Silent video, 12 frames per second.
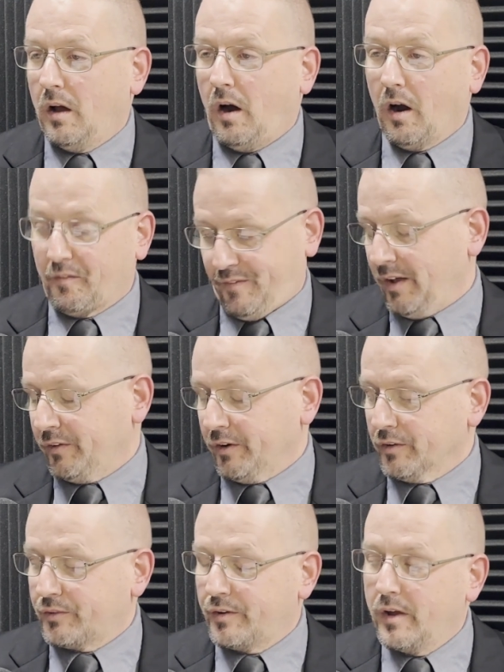are
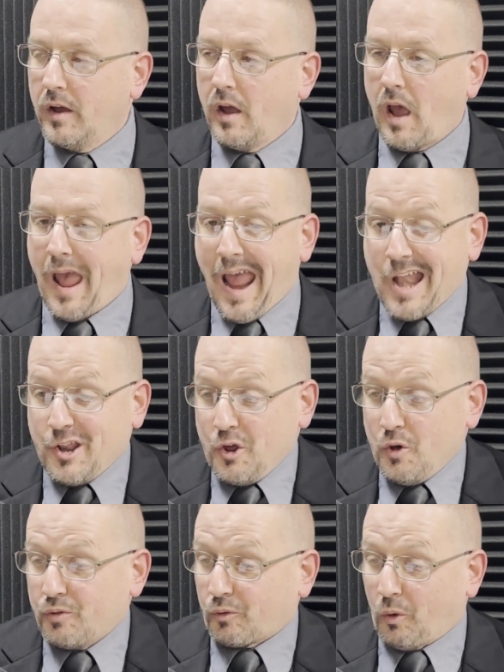failures. And
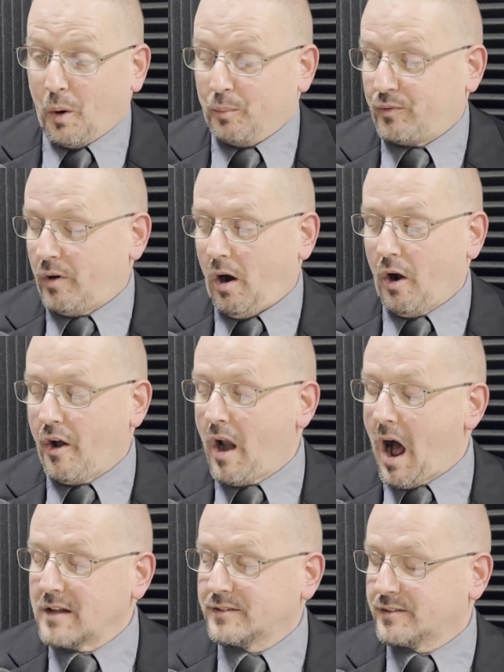youth groups are
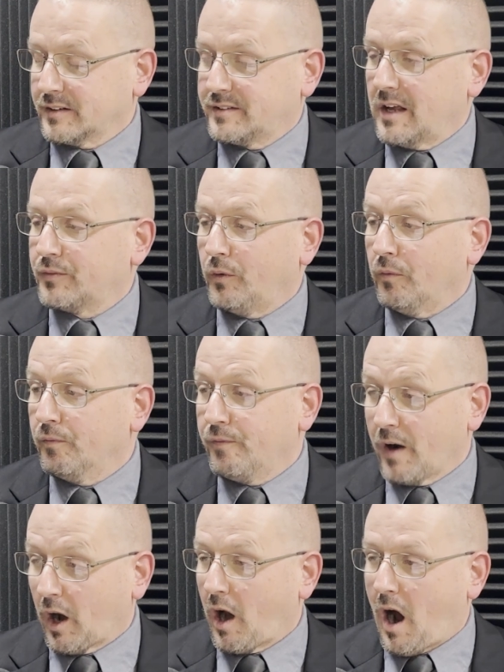not successful
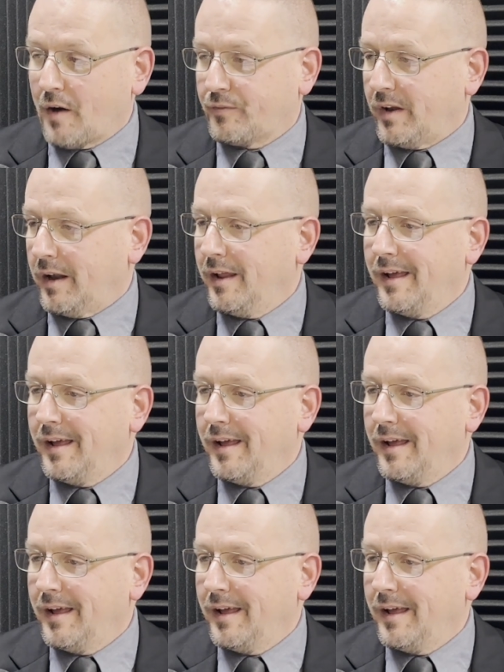very often